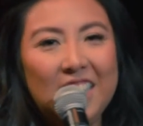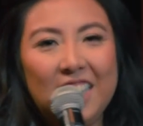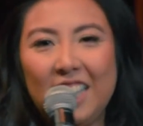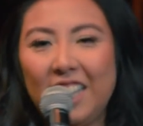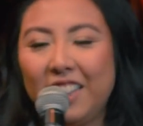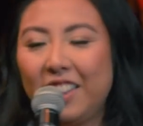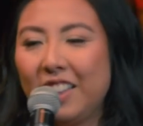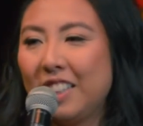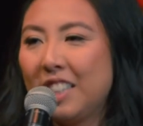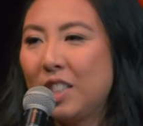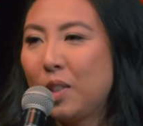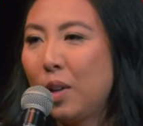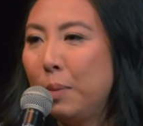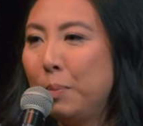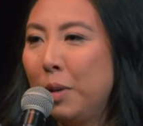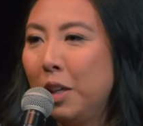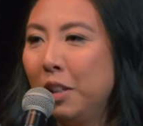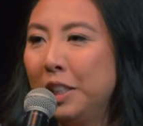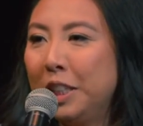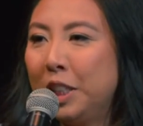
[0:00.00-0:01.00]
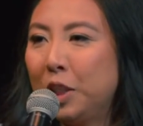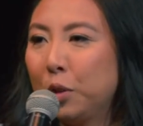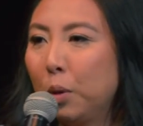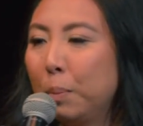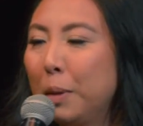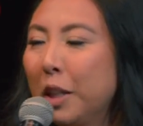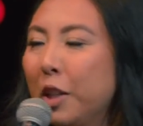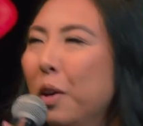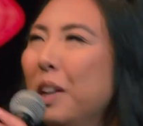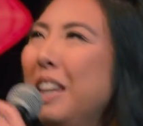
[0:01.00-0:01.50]
think that's why Middle Eastern
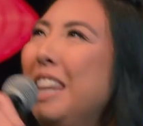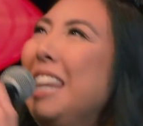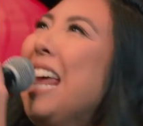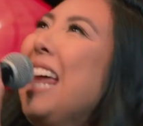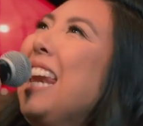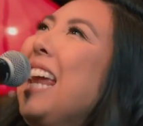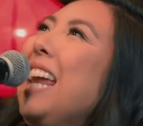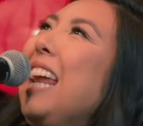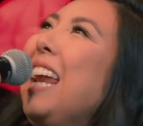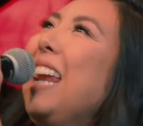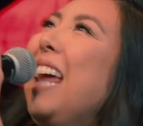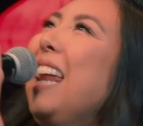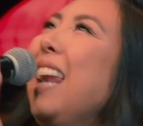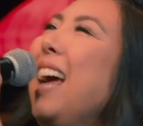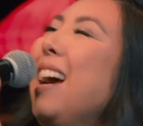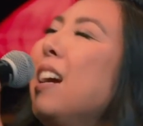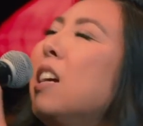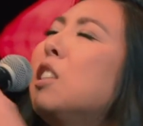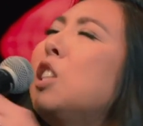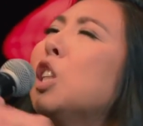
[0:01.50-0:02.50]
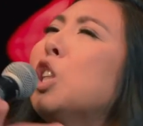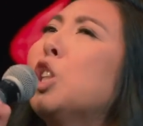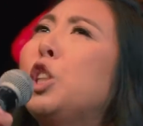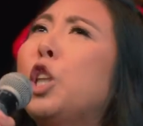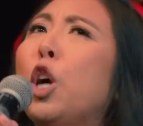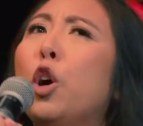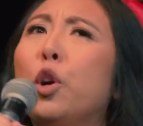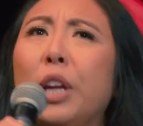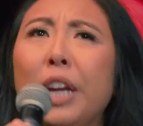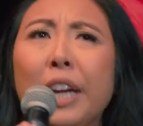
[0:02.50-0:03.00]
women go la la. Because they're
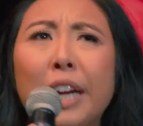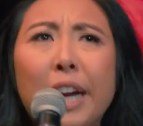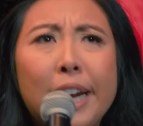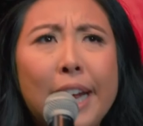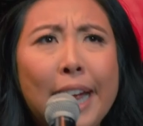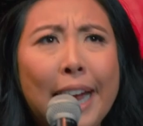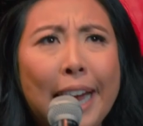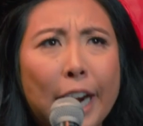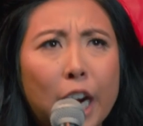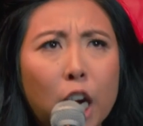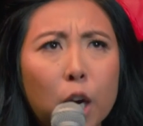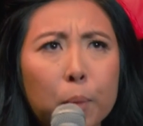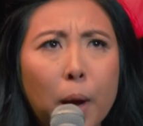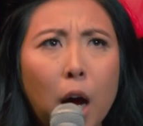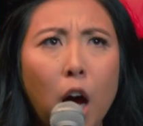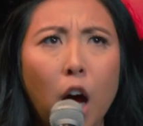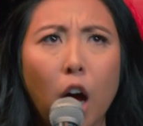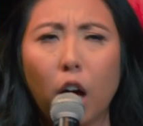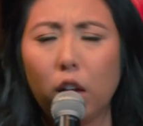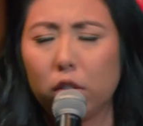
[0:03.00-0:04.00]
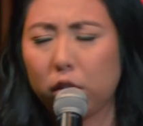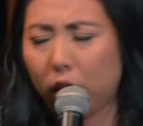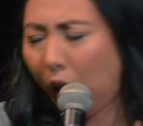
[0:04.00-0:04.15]
choking on a hairball.